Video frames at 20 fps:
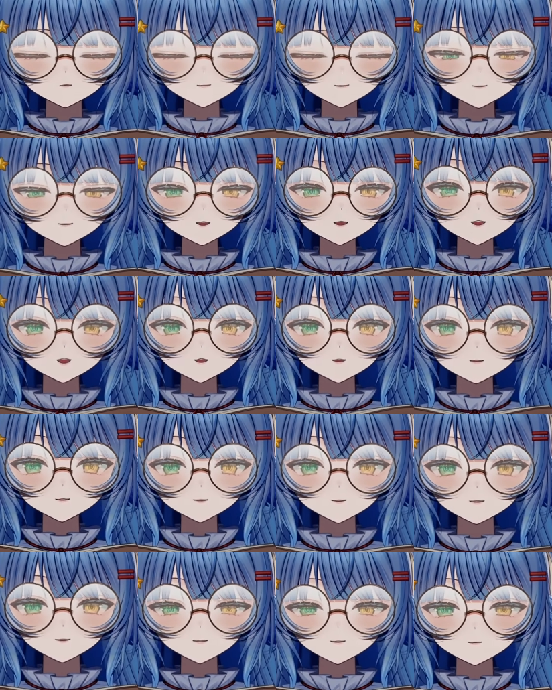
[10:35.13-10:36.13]
you can use
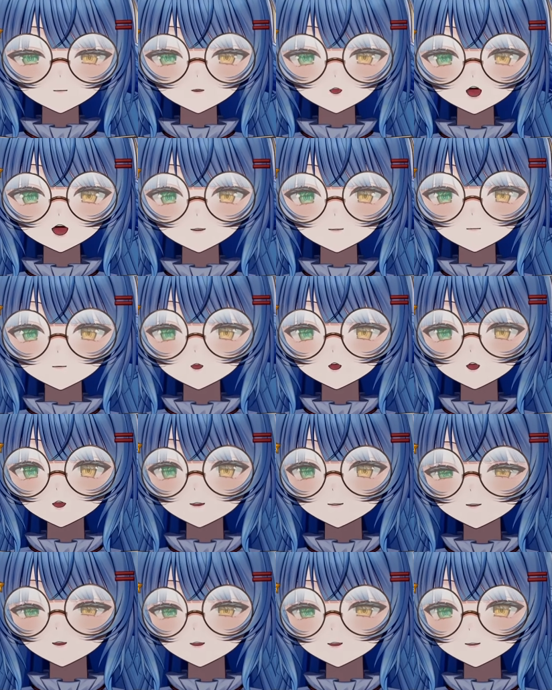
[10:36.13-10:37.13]
to do that, but I
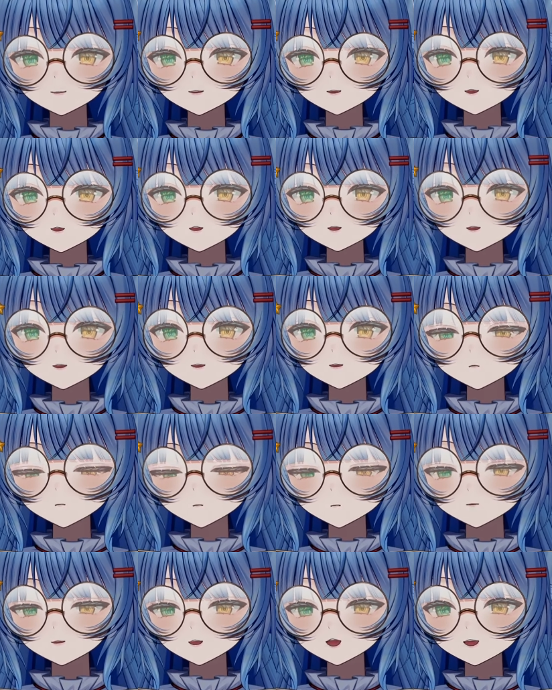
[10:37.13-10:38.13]
think that the
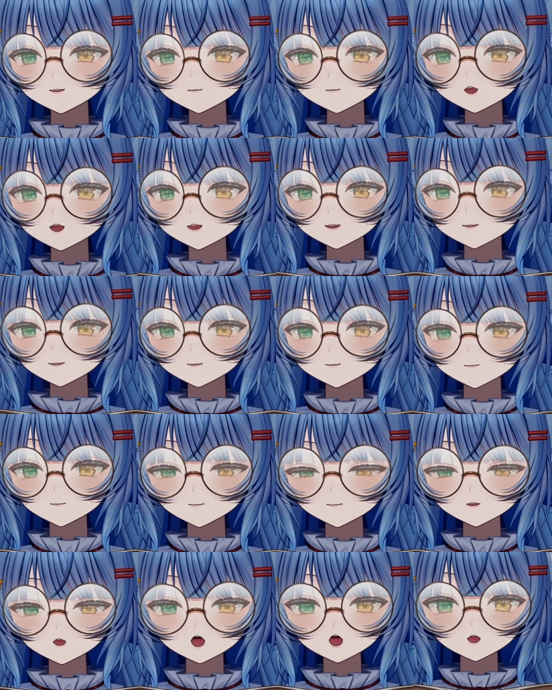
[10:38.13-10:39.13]
core gameplay loop is
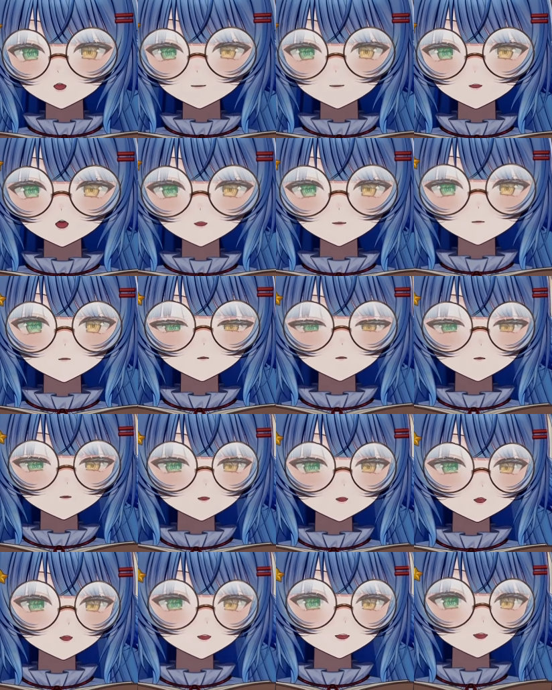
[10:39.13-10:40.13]
not about
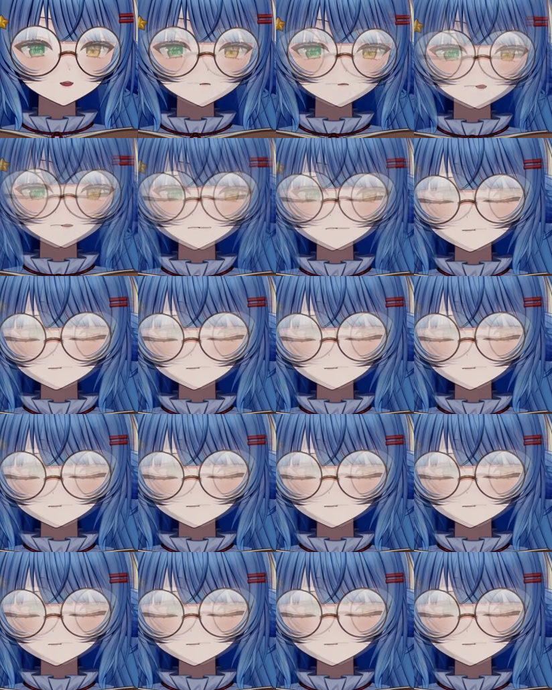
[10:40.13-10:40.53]
journaling, and that's what